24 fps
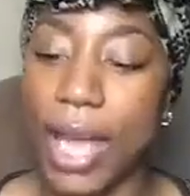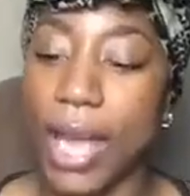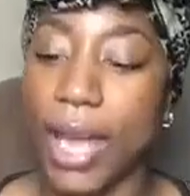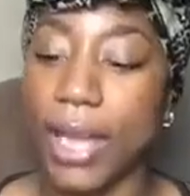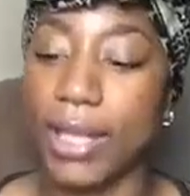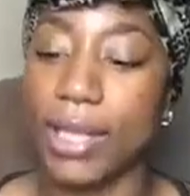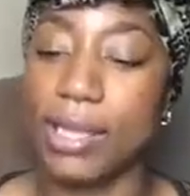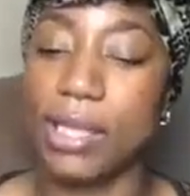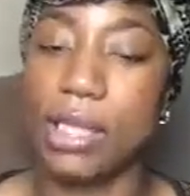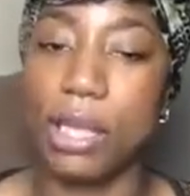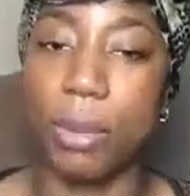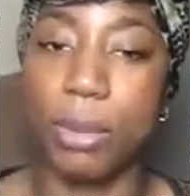
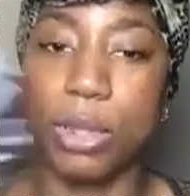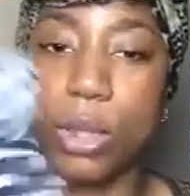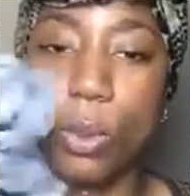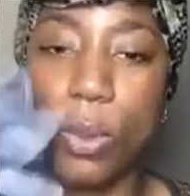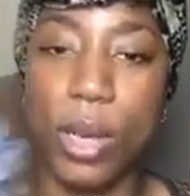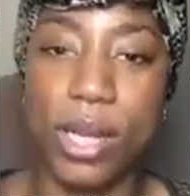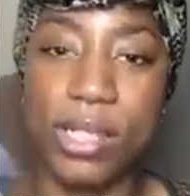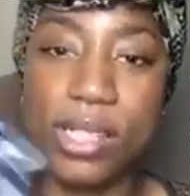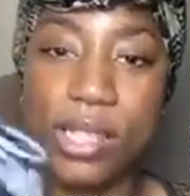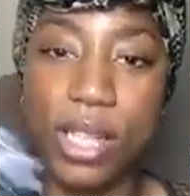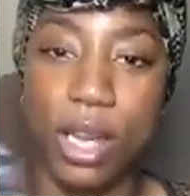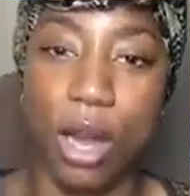and then some of the
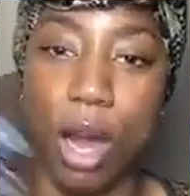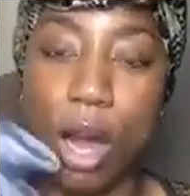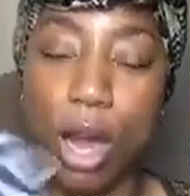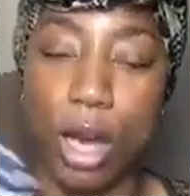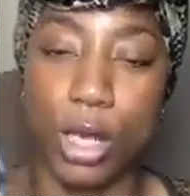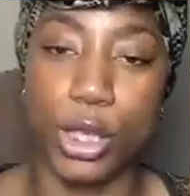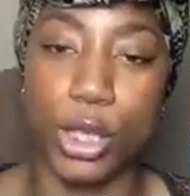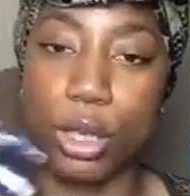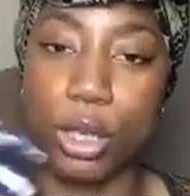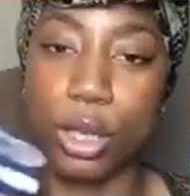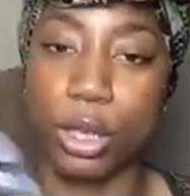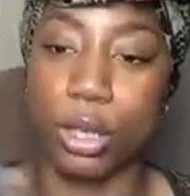ones that are
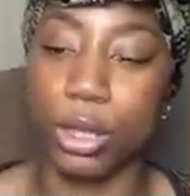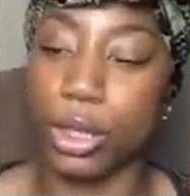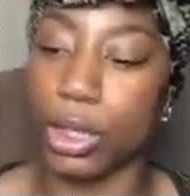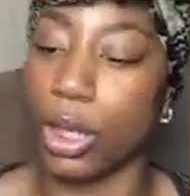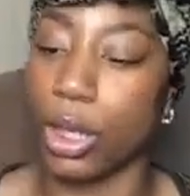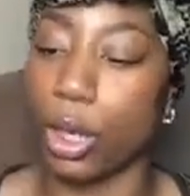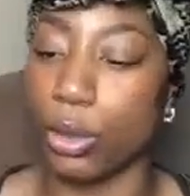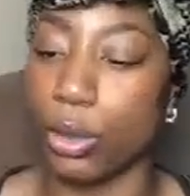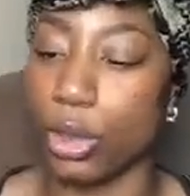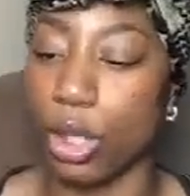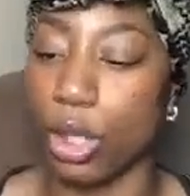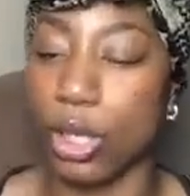your, you
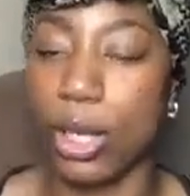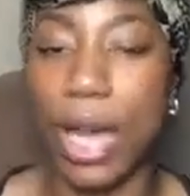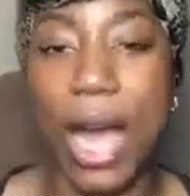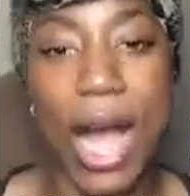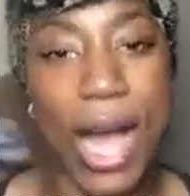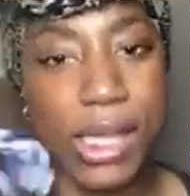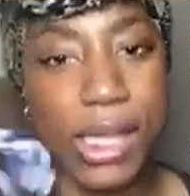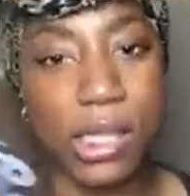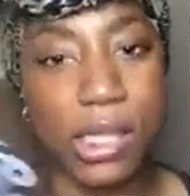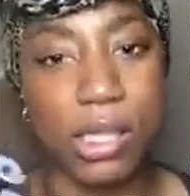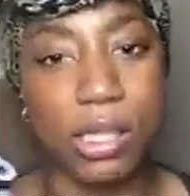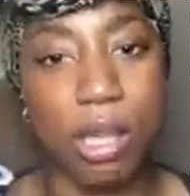know, your
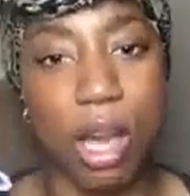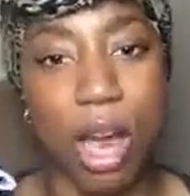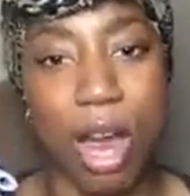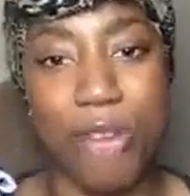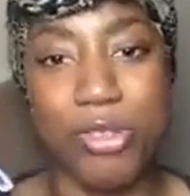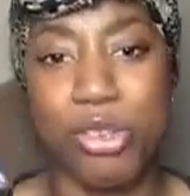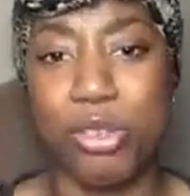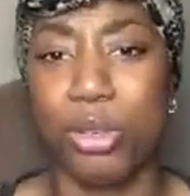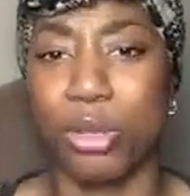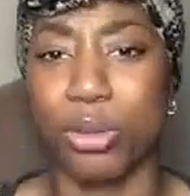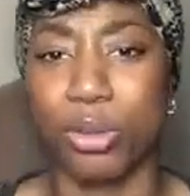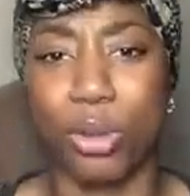cotton
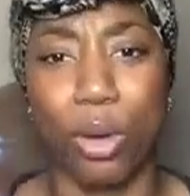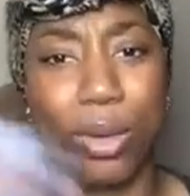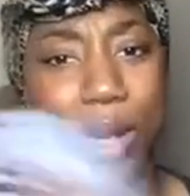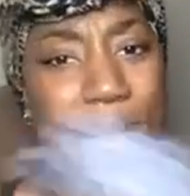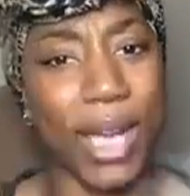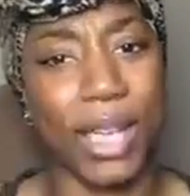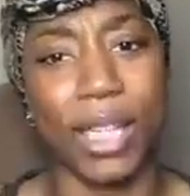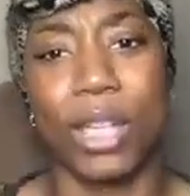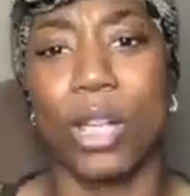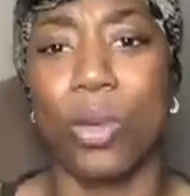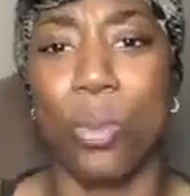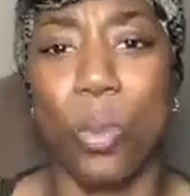scarves, you can throw
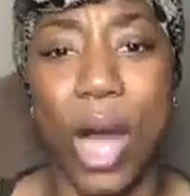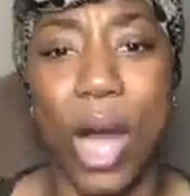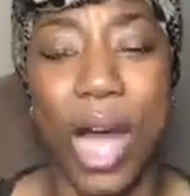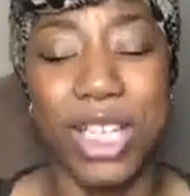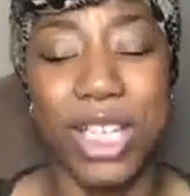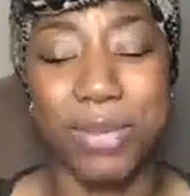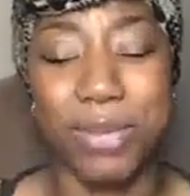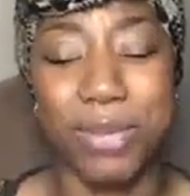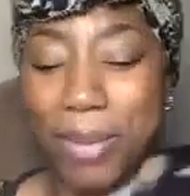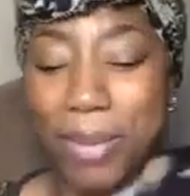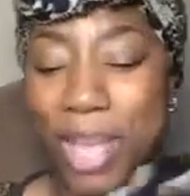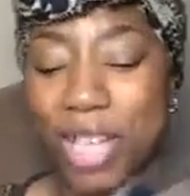that in the
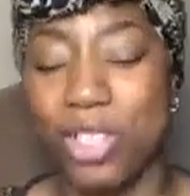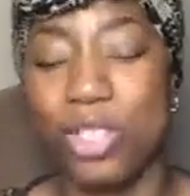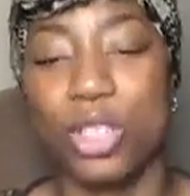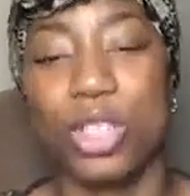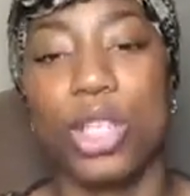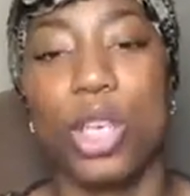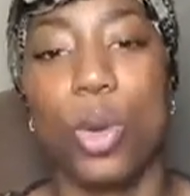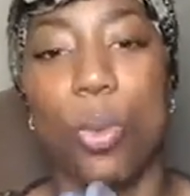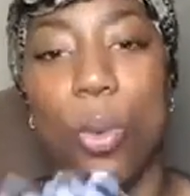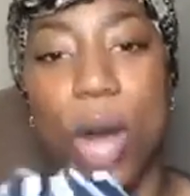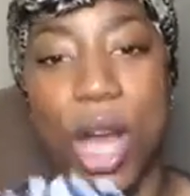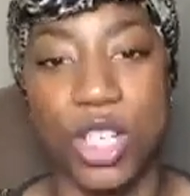wash, but make sure
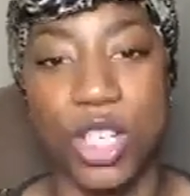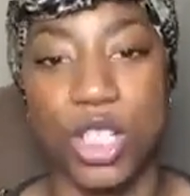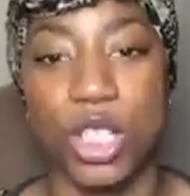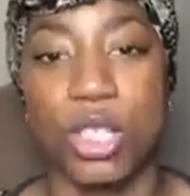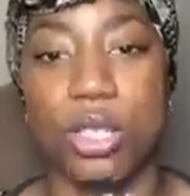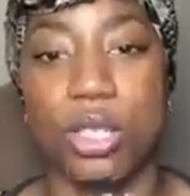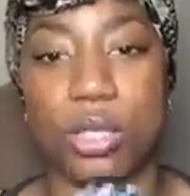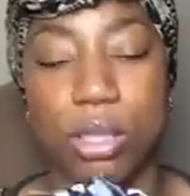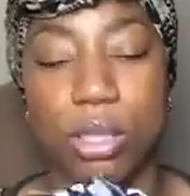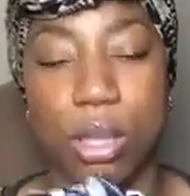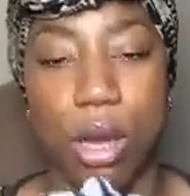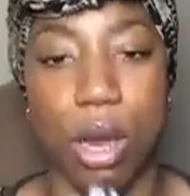you're washing
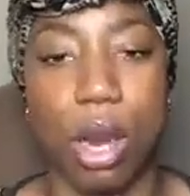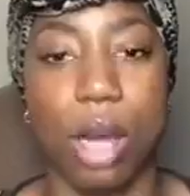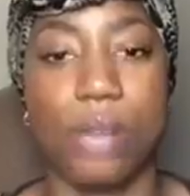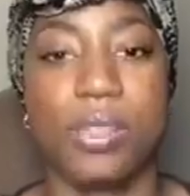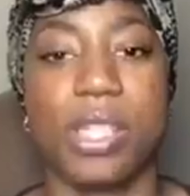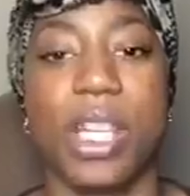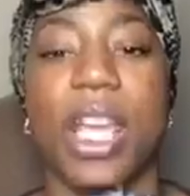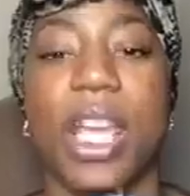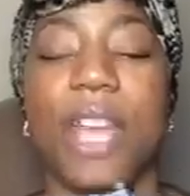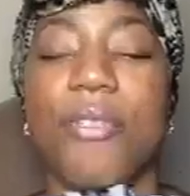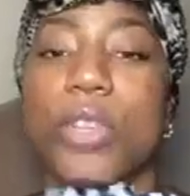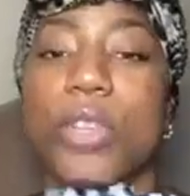your
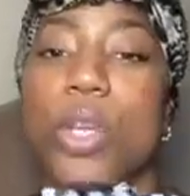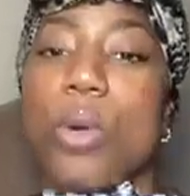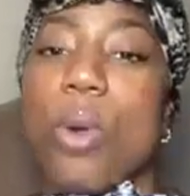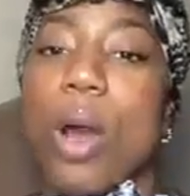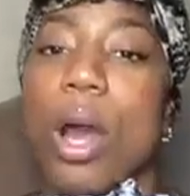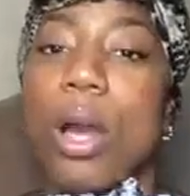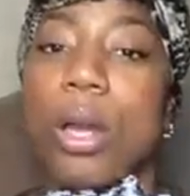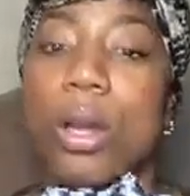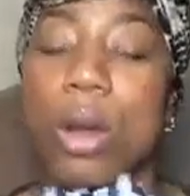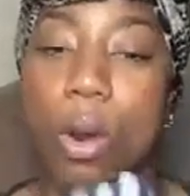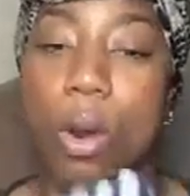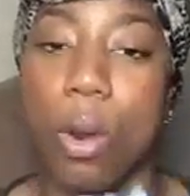scarves if you
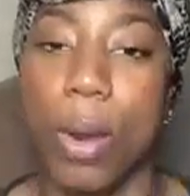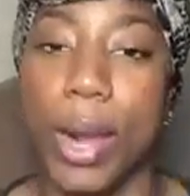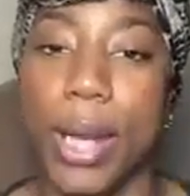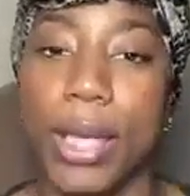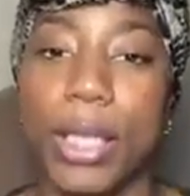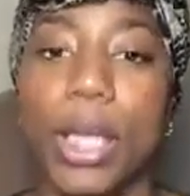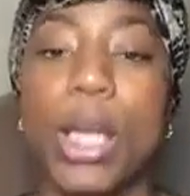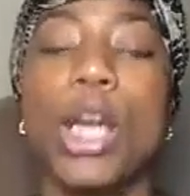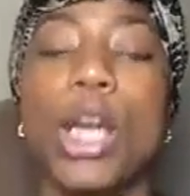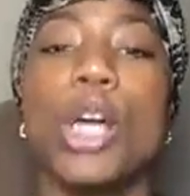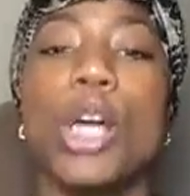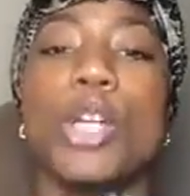are
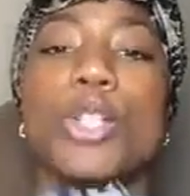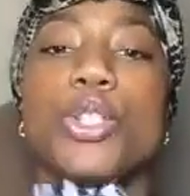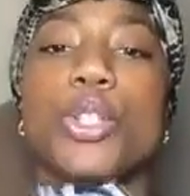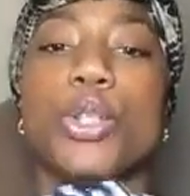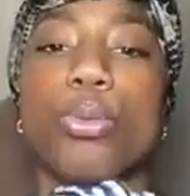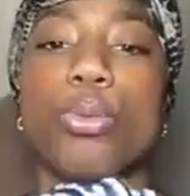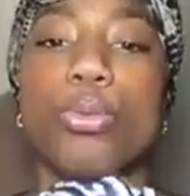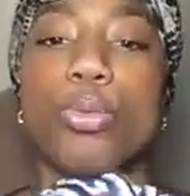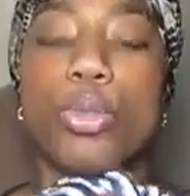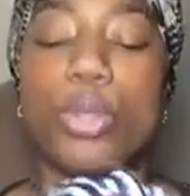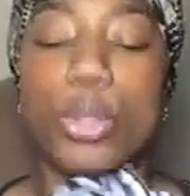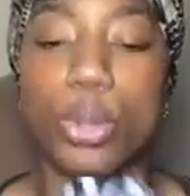going
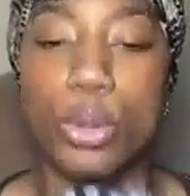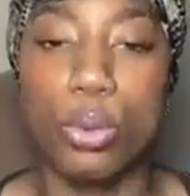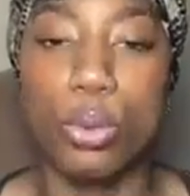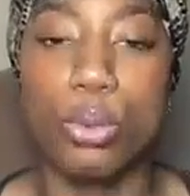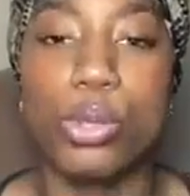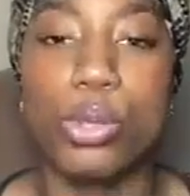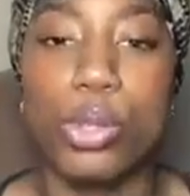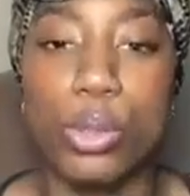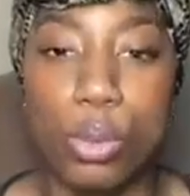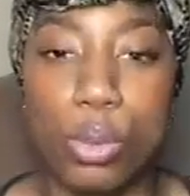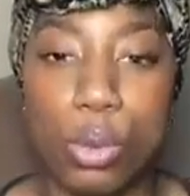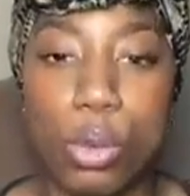to
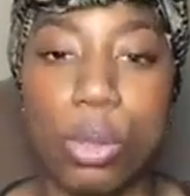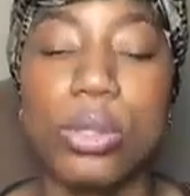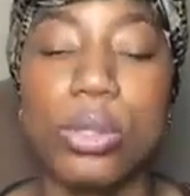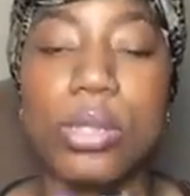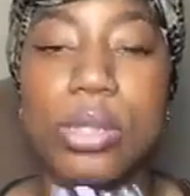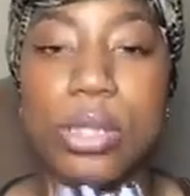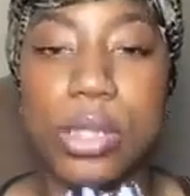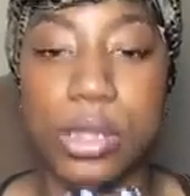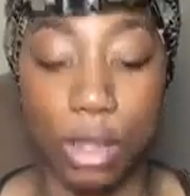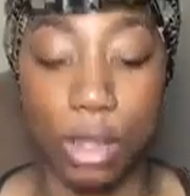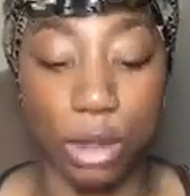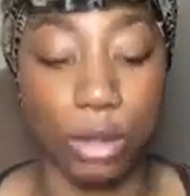do
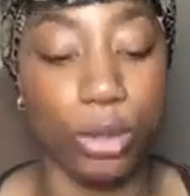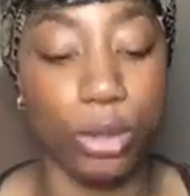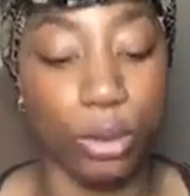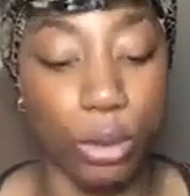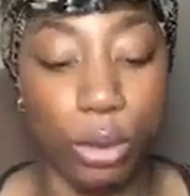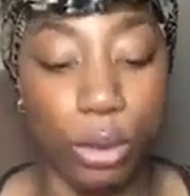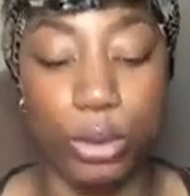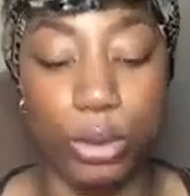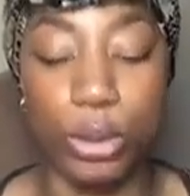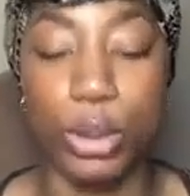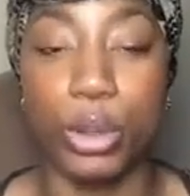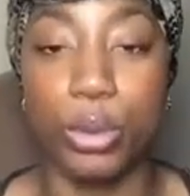
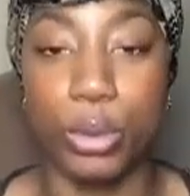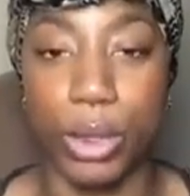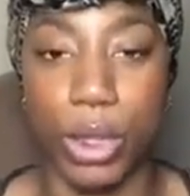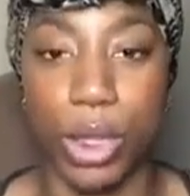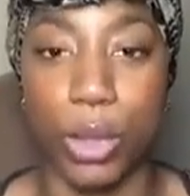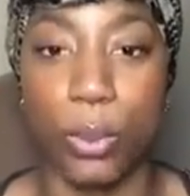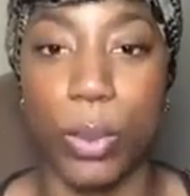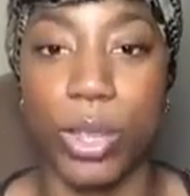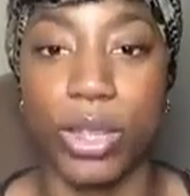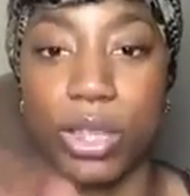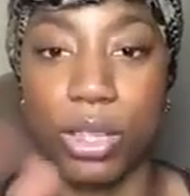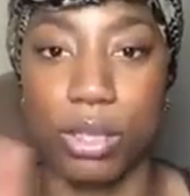dual
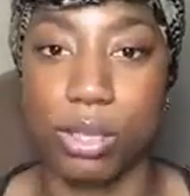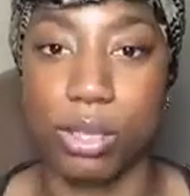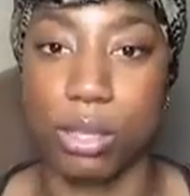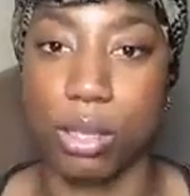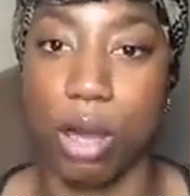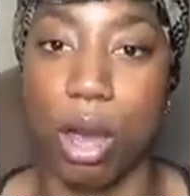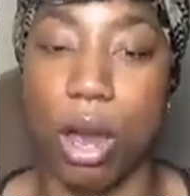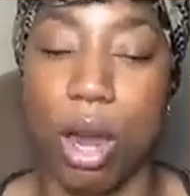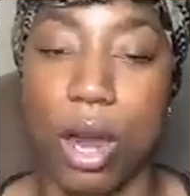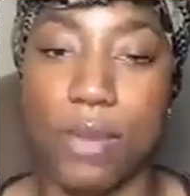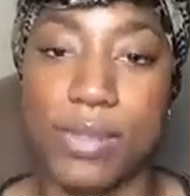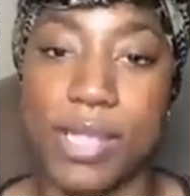duty with your
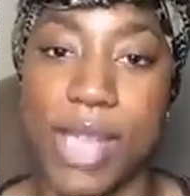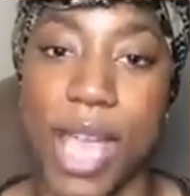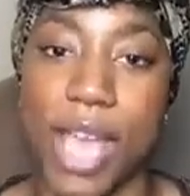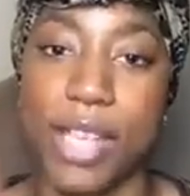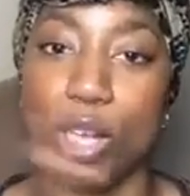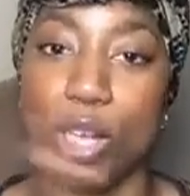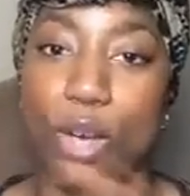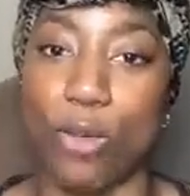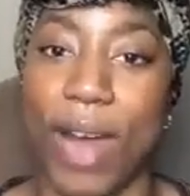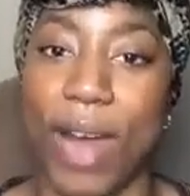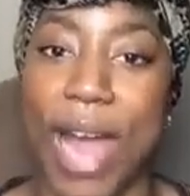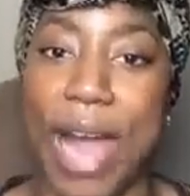scarves
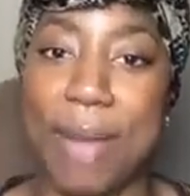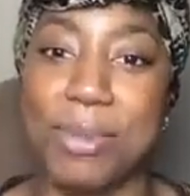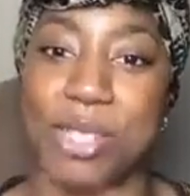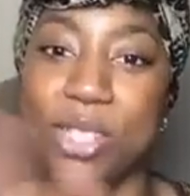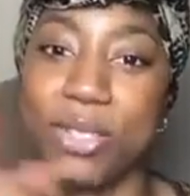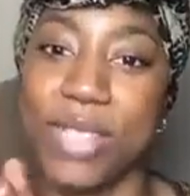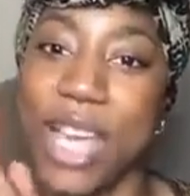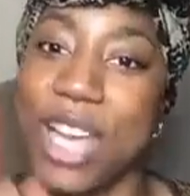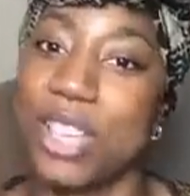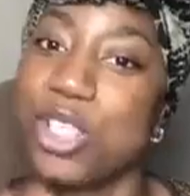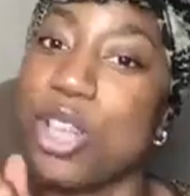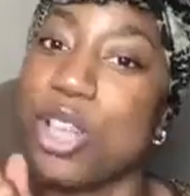and your wraps. So
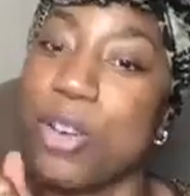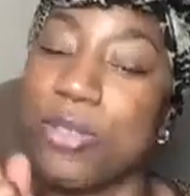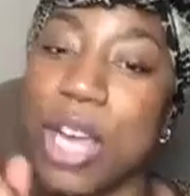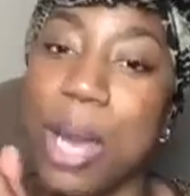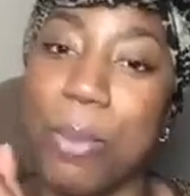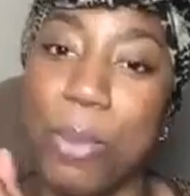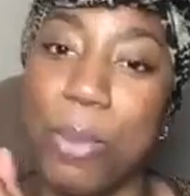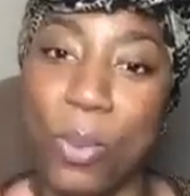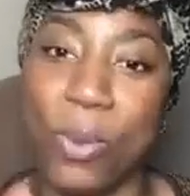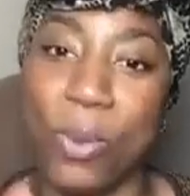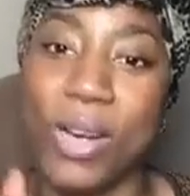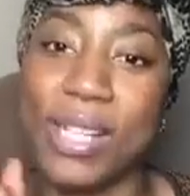that's your
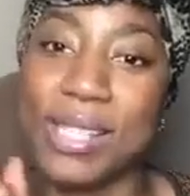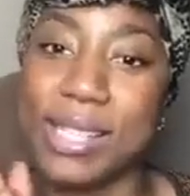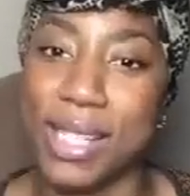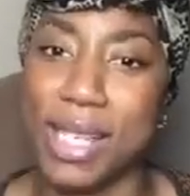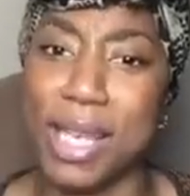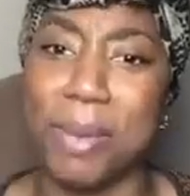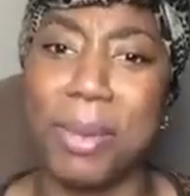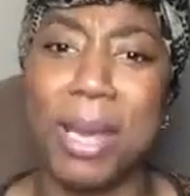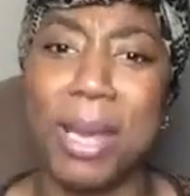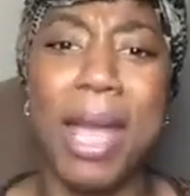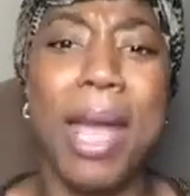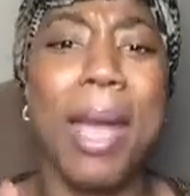number one
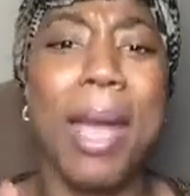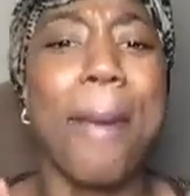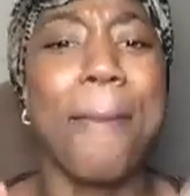tip.